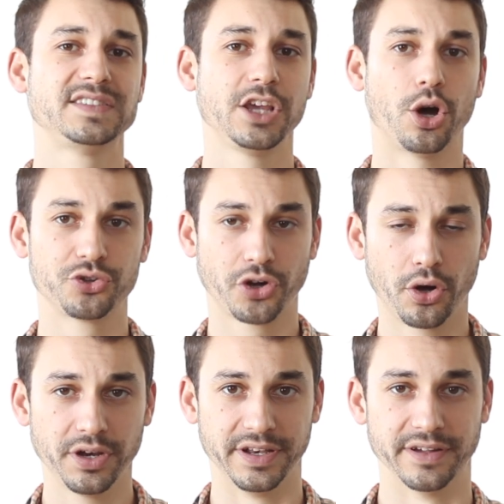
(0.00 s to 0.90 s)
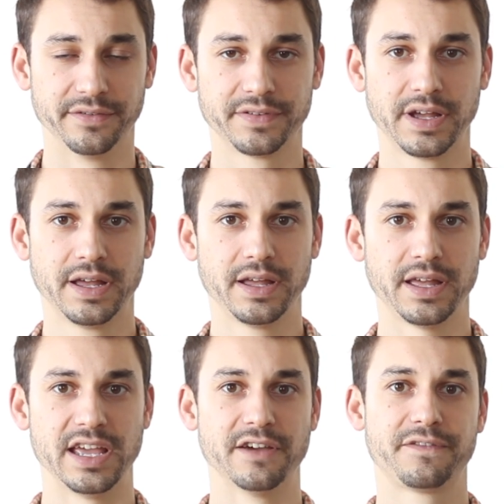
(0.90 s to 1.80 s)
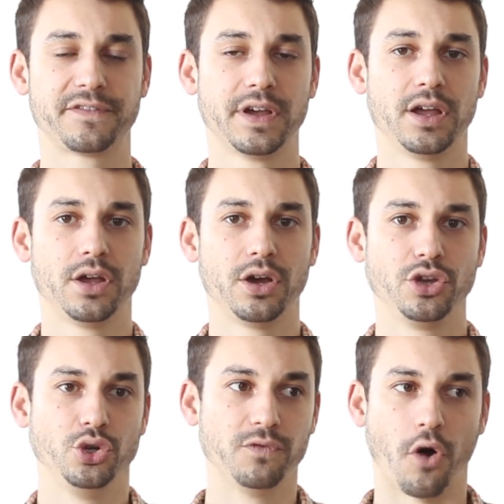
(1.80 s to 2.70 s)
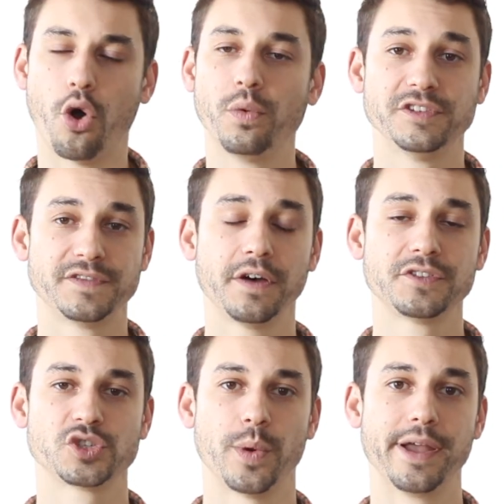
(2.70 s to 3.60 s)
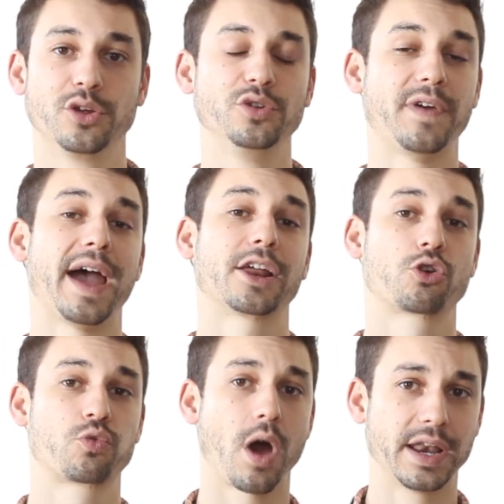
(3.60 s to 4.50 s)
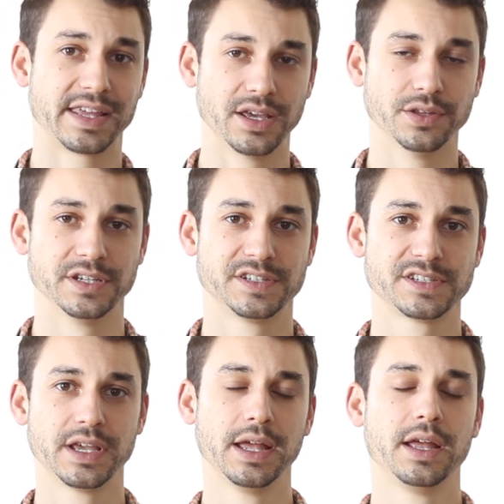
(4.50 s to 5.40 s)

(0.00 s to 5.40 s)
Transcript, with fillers: is the alternative if you've always felt this way or you've had a chronic illness?